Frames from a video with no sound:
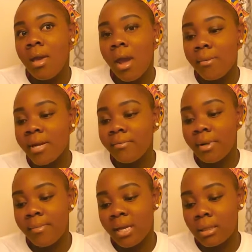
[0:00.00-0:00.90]
Everybody
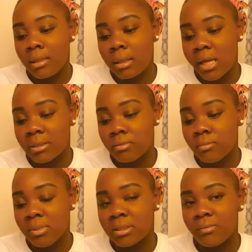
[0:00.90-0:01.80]
ran back in the
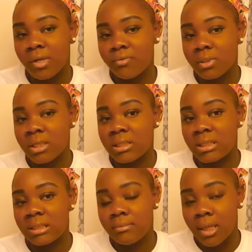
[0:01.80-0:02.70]
classroom. Mr. Rodriguez
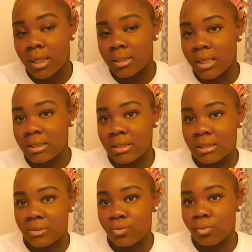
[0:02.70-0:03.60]
explained like the
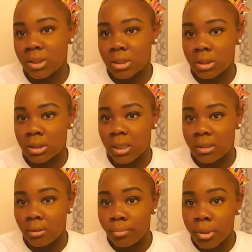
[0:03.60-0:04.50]
situation to
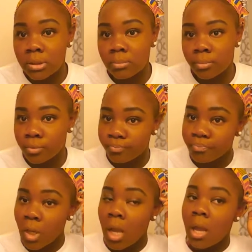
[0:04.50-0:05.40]
like the principal.
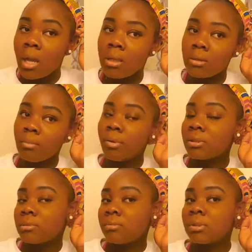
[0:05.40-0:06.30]
And then the
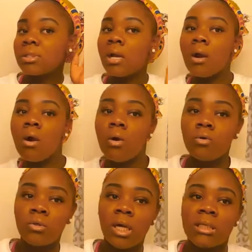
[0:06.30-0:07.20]
principal was like,
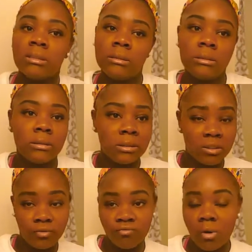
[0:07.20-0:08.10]
oh, you guys, you should
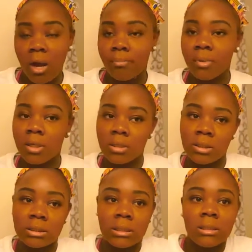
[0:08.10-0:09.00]
just drop it,
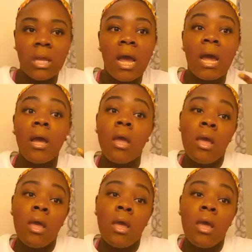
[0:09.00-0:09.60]
this and that.